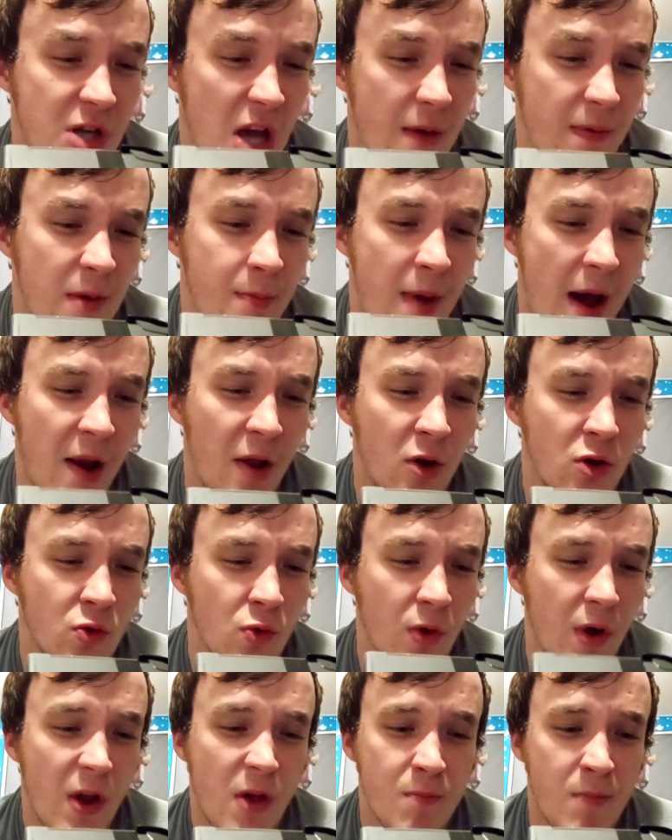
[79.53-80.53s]
heavy battle
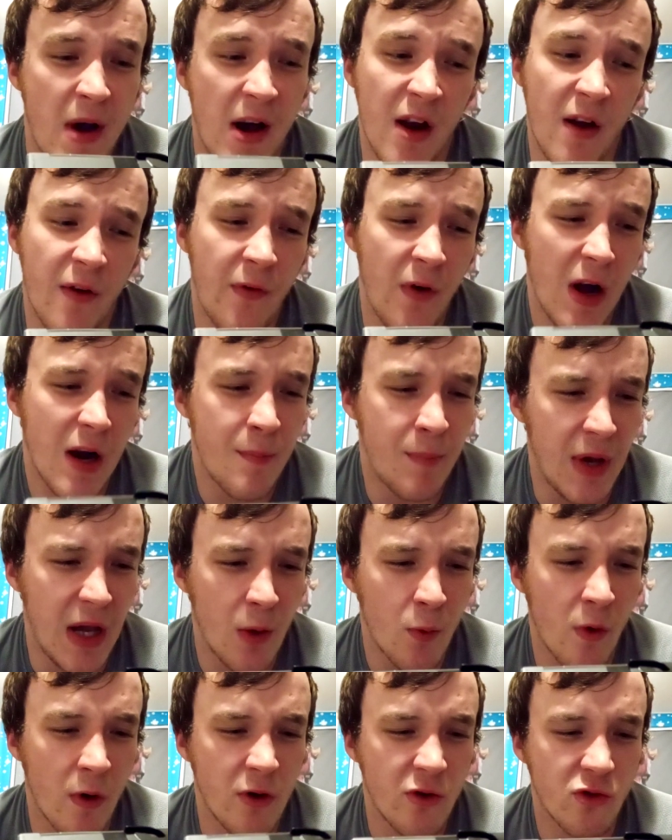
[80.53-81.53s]
droids, modified
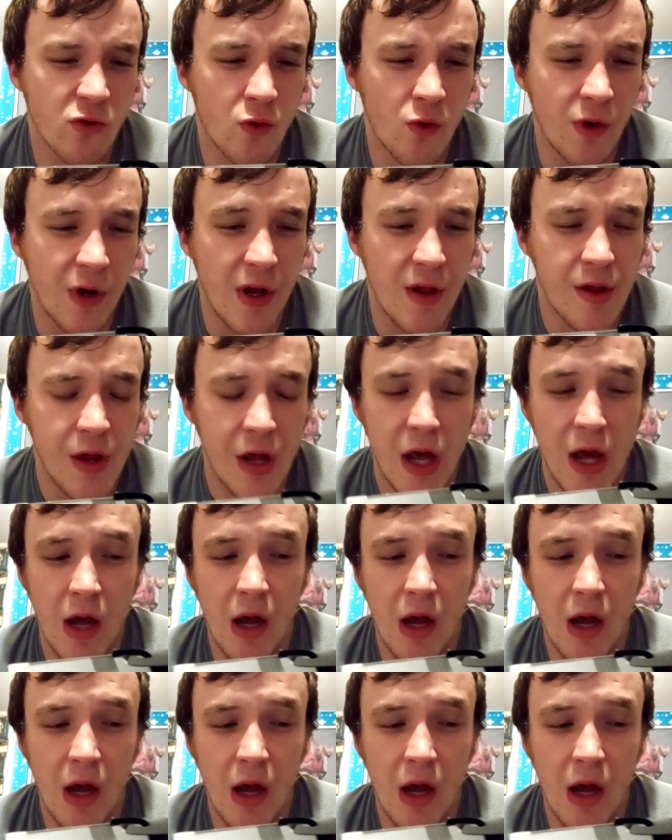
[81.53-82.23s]
B-1 droids,